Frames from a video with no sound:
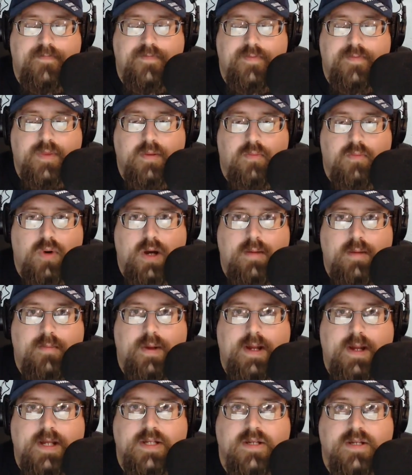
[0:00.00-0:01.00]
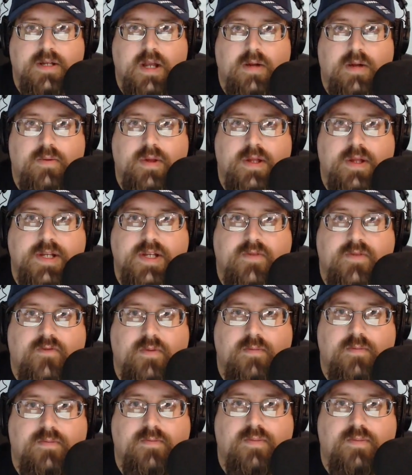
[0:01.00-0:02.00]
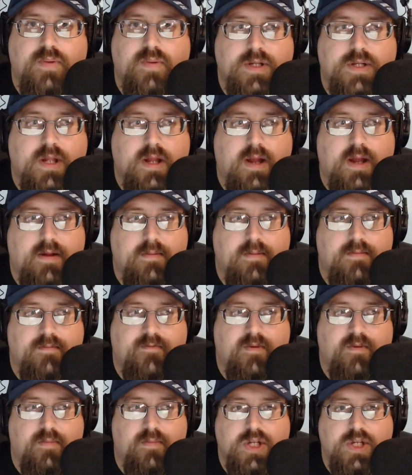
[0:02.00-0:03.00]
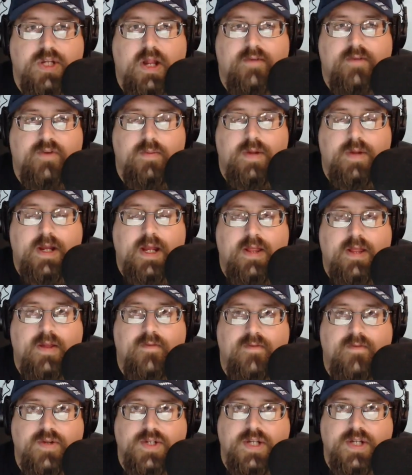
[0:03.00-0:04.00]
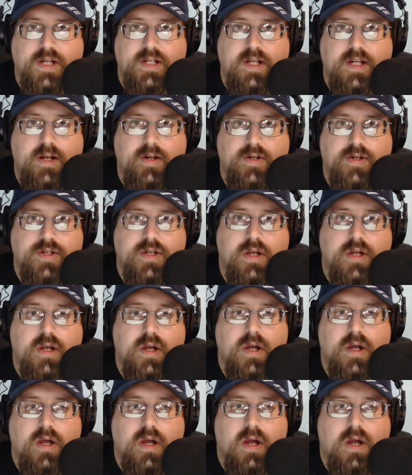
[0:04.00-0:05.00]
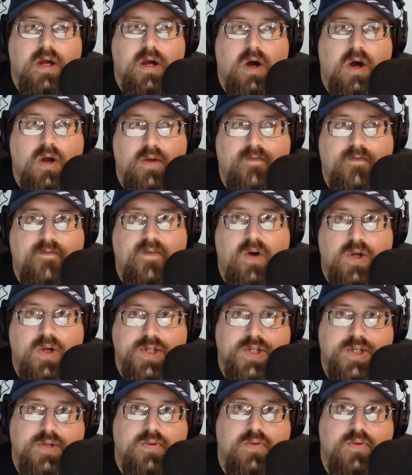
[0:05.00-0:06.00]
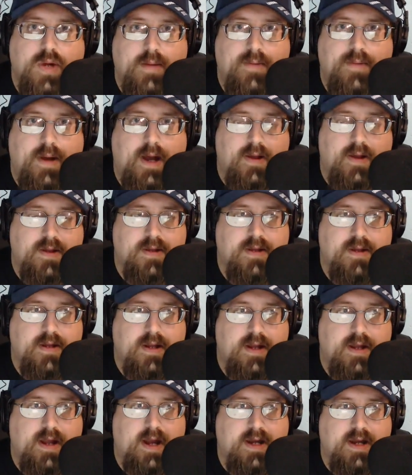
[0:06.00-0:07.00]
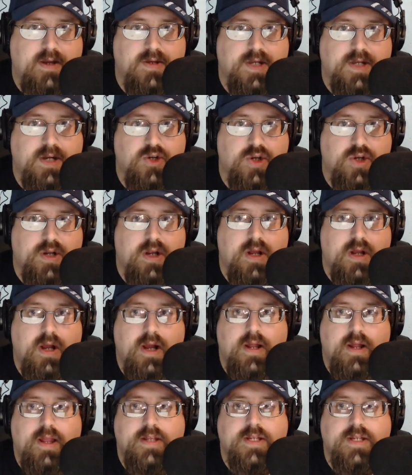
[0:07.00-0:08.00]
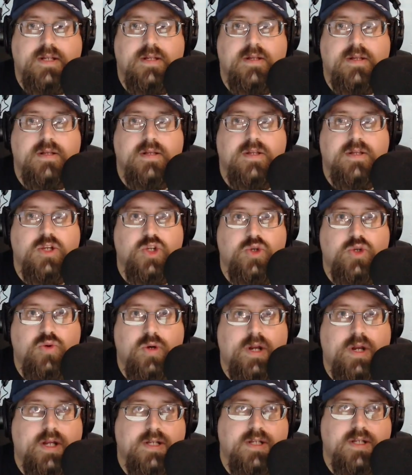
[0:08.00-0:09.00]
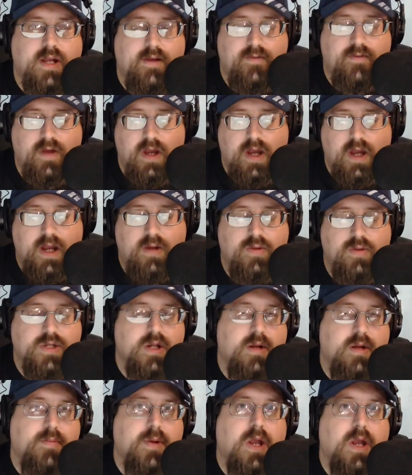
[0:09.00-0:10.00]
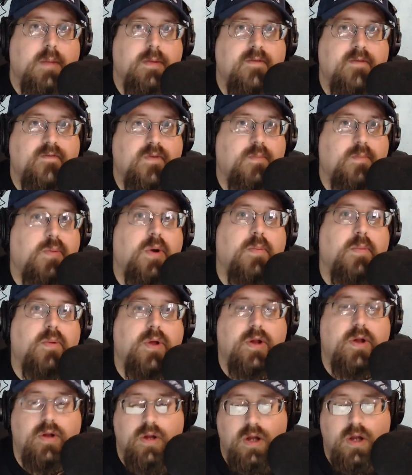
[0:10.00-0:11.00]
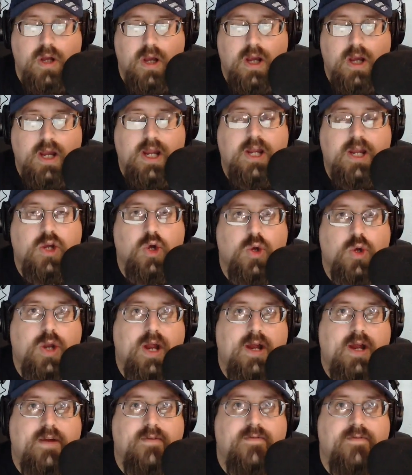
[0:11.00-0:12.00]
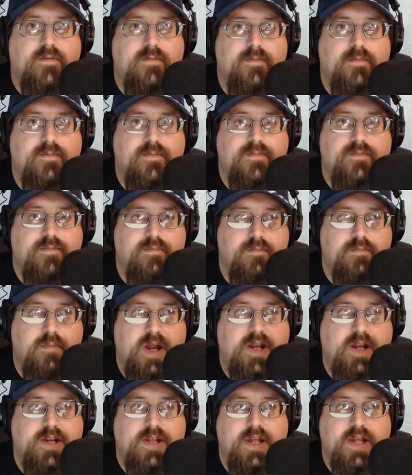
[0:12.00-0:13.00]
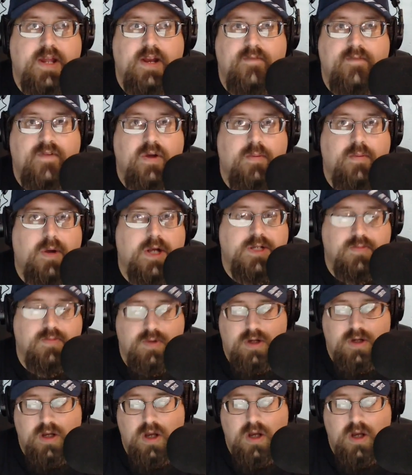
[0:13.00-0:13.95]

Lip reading: Brian Banks got released from prison after being in there for 6 years on a false rape accusation. That's destroyed his life. He was an up-and-coming football player. He could have made it to the NFL possibly.